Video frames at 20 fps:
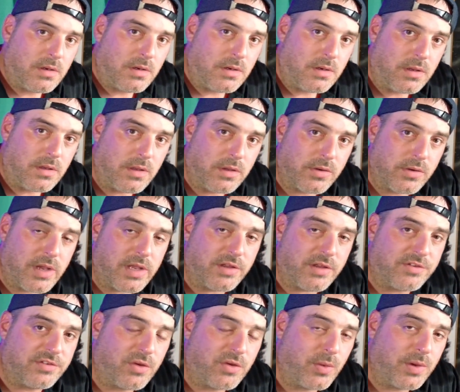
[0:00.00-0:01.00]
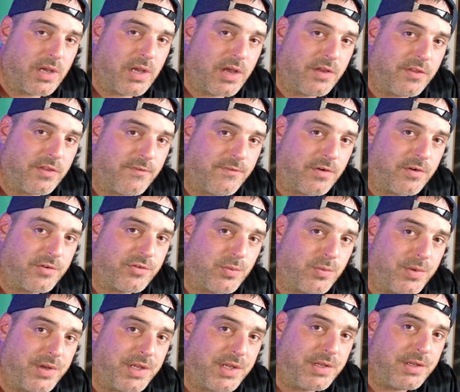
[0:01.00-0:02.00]
All right, so we got the first
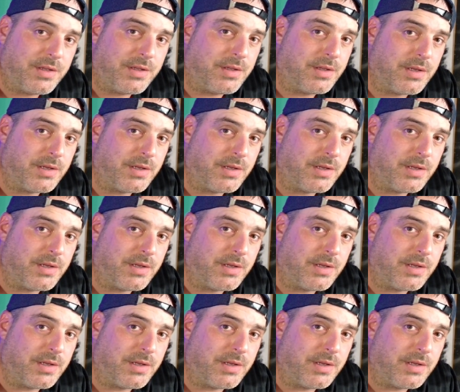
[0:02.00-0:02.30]
one in,